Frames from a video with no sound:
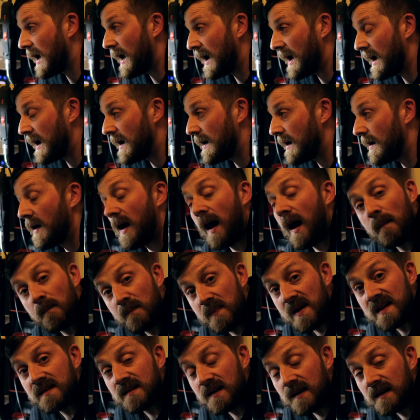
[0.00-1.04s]
I
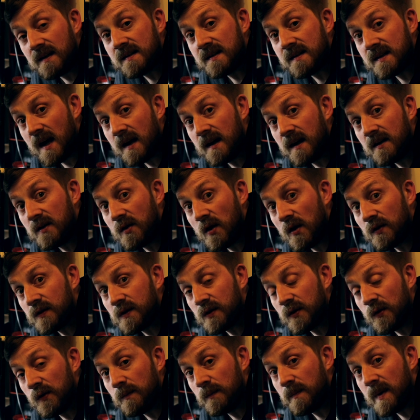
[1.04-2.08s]
basically decided not to
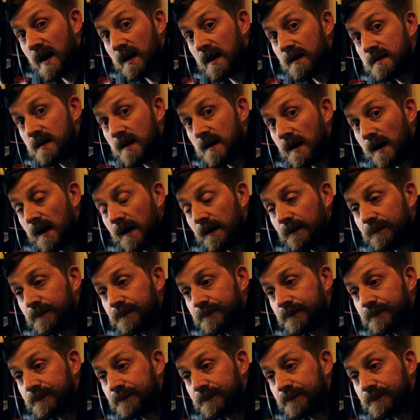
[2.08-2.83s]
go to bed tonight.